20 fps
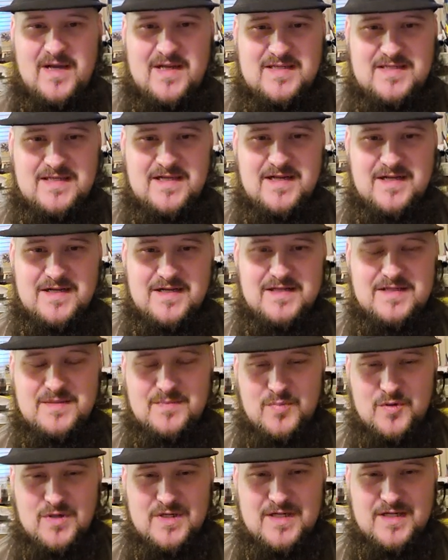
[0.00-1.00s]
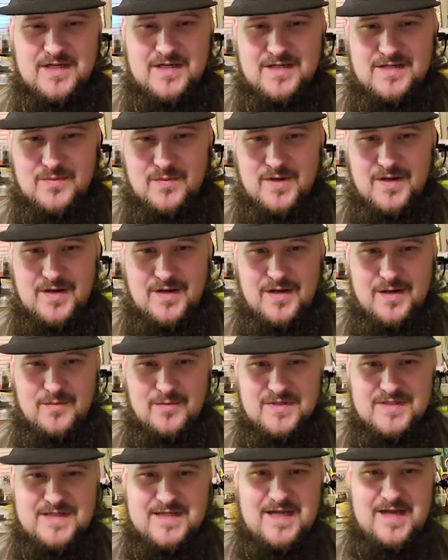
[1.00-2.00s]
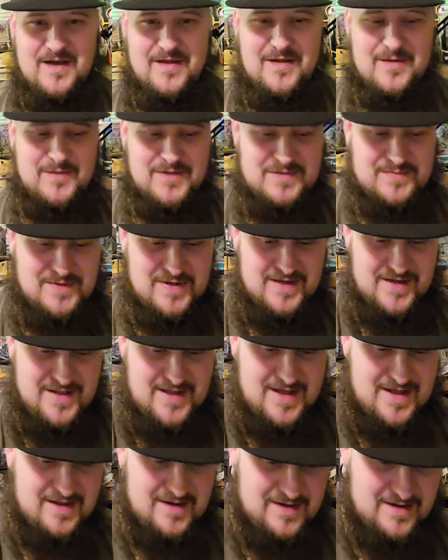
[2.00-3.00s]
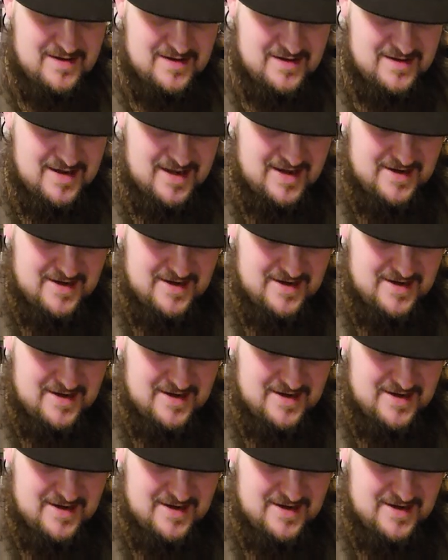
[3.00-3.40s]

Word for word: I sent in a support ticket to whatnot. We'll see how they respond to that.